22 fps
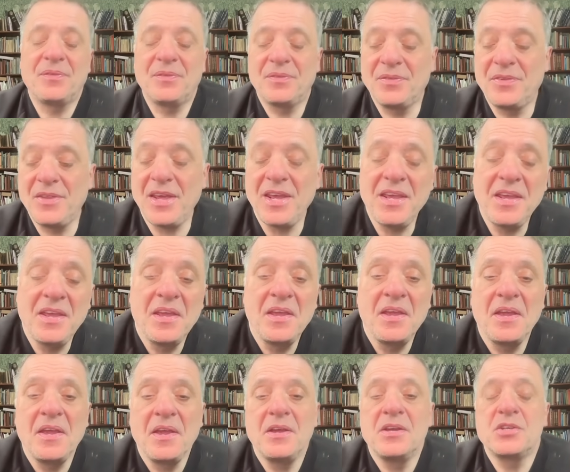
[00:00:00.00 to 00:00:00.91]
The
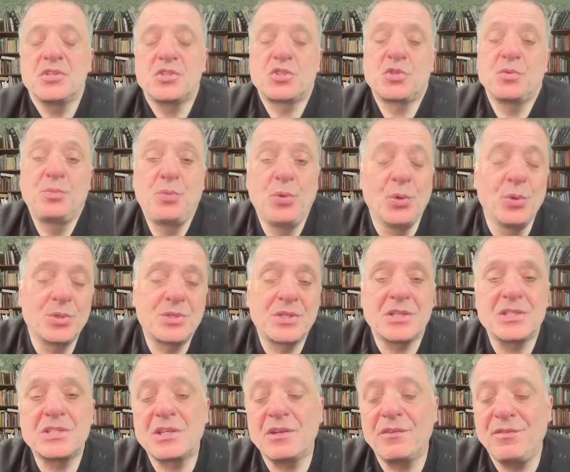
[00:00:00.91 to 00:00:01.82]

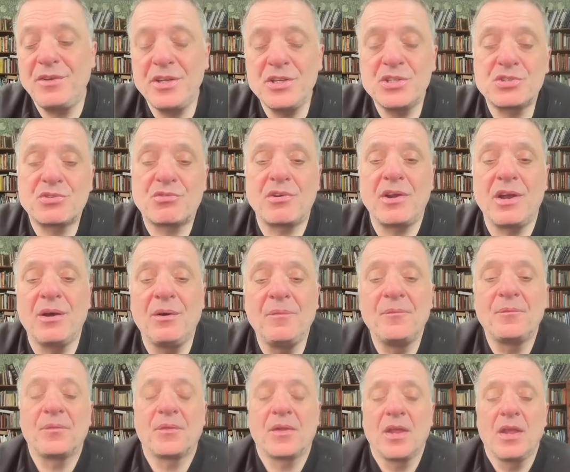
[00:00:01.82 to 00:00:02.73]
supporters of
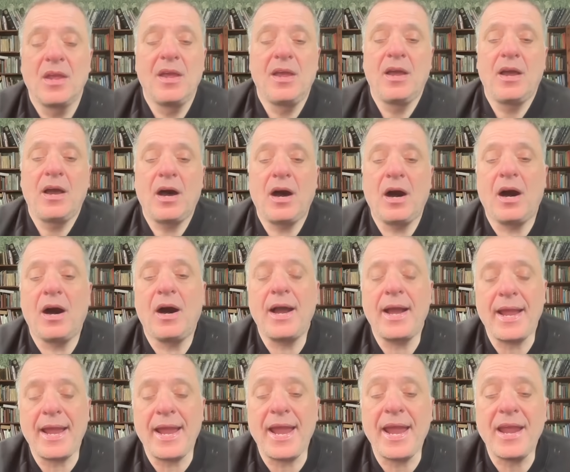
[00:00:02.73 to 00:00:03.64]
Israel
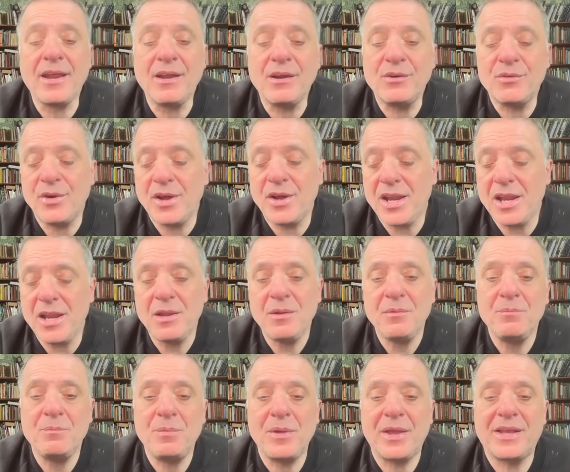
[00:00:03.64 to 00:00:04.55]
are
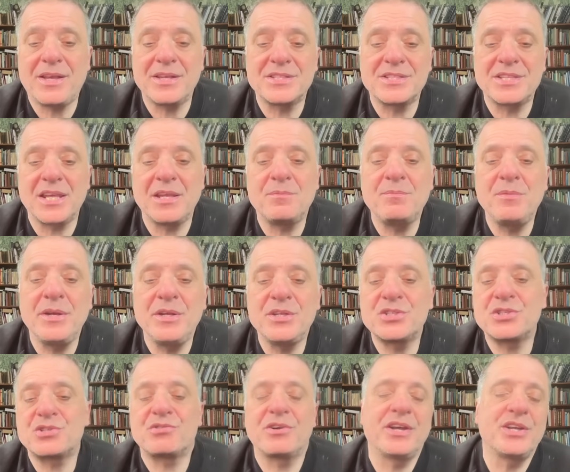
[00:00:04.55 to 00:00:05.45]
angry because the
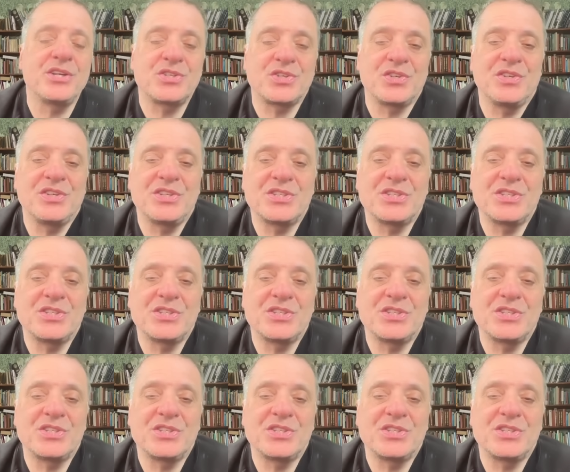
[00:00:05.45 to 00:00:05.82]
administration